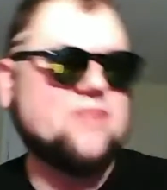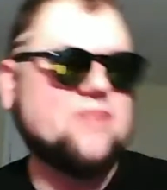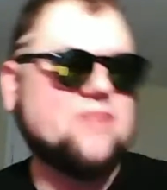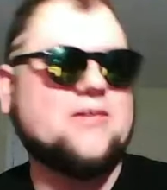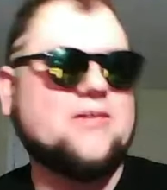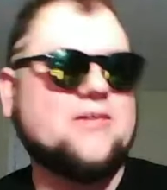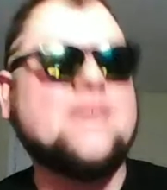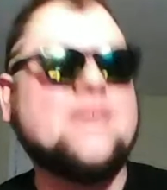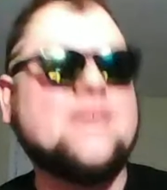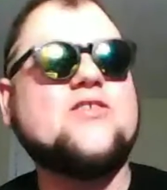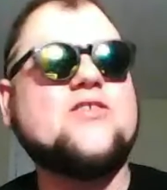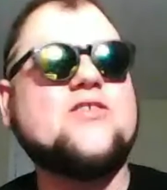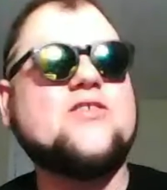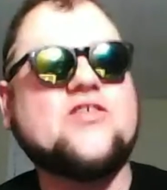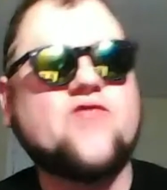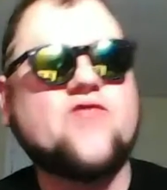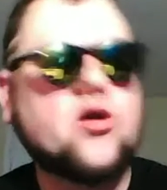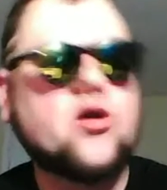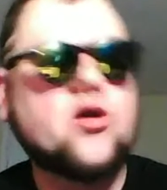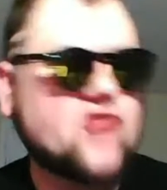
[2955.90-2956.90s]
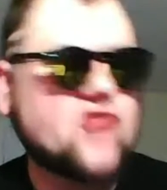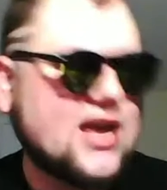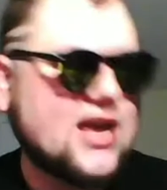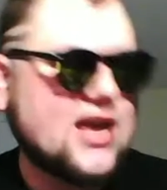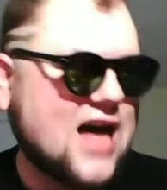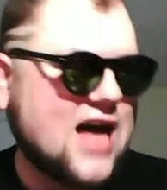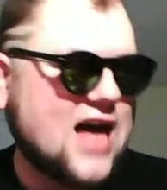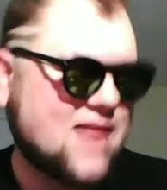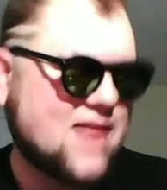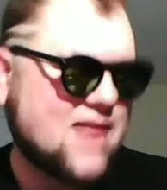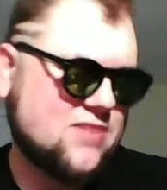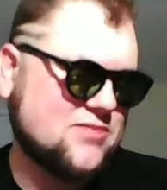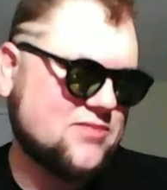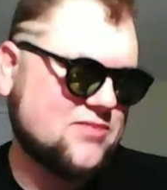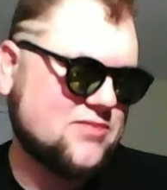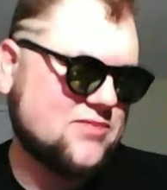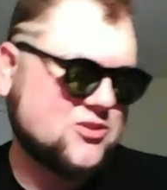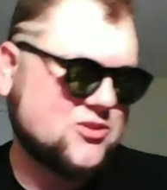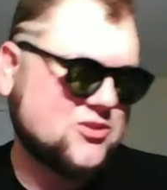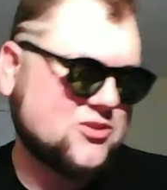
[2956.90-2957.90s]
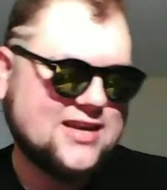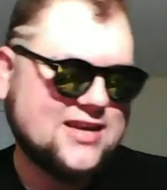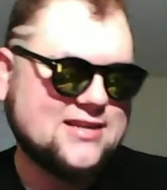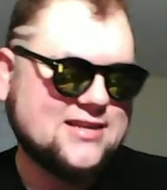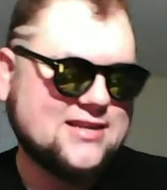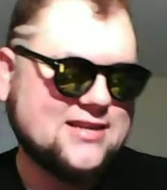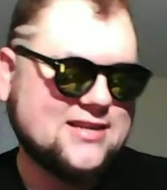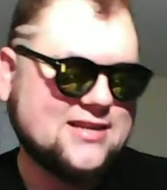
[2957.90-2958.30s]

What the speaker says: giving this false dichotomy between